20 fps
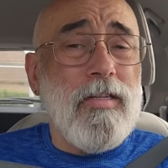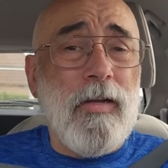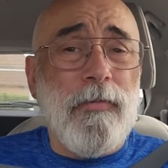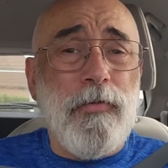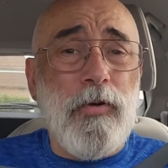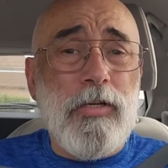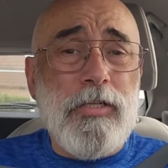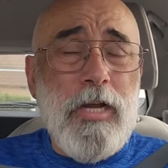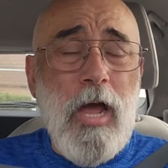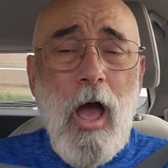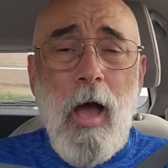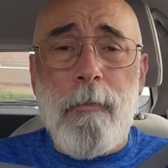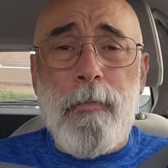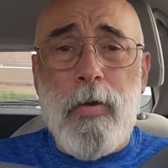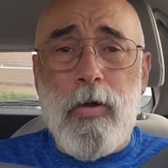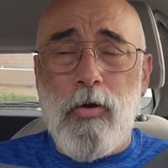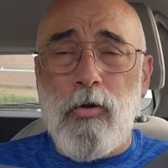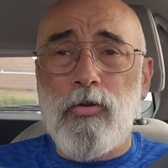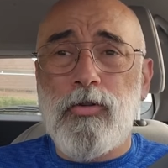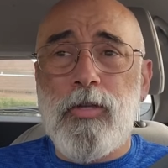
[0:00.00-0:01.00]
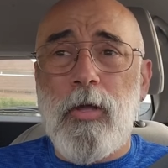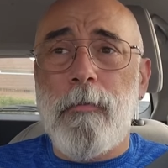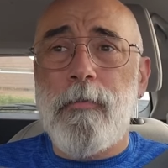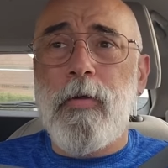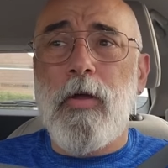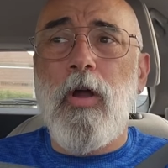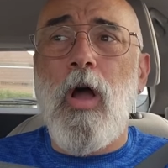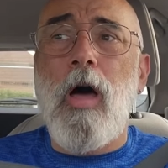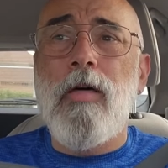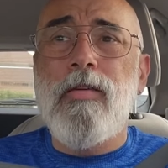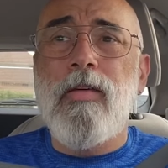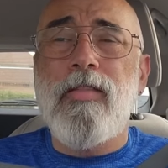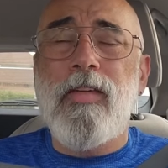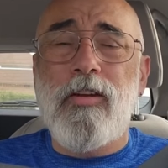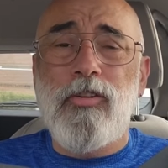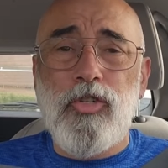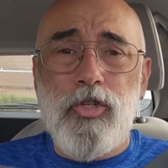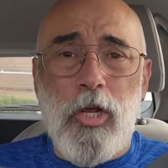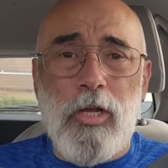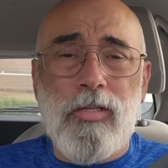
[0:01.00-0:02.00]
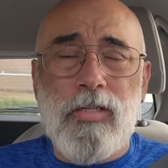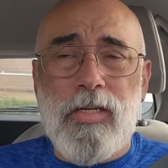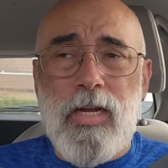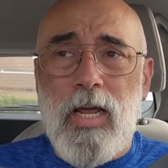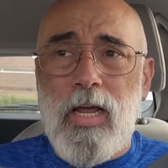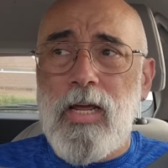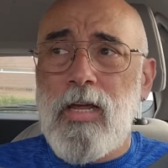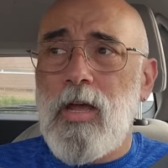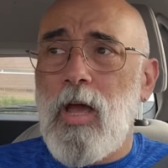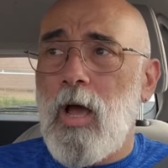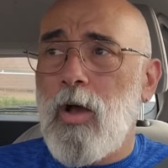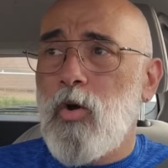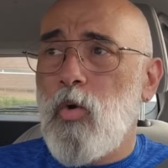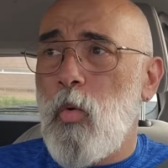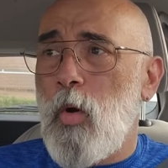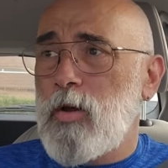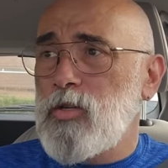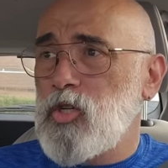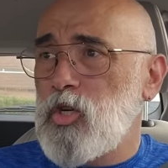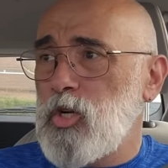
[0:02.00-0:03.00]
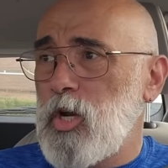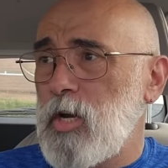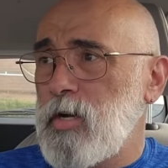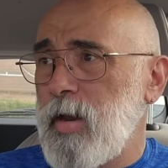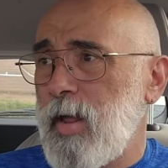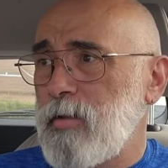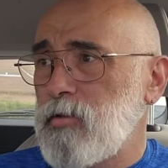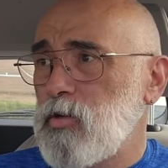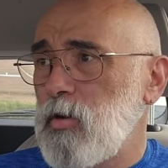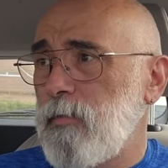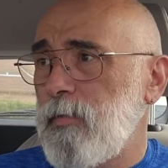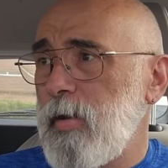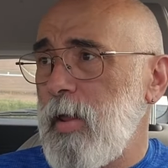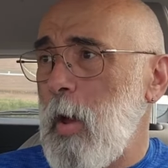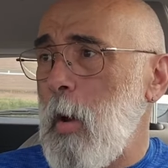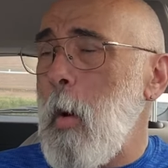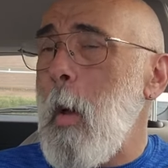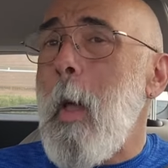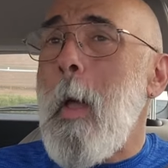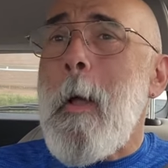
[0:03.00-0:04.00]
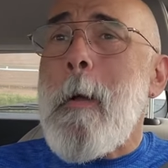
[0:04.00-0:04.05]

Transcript: a different topic or something other than just a question and answer video.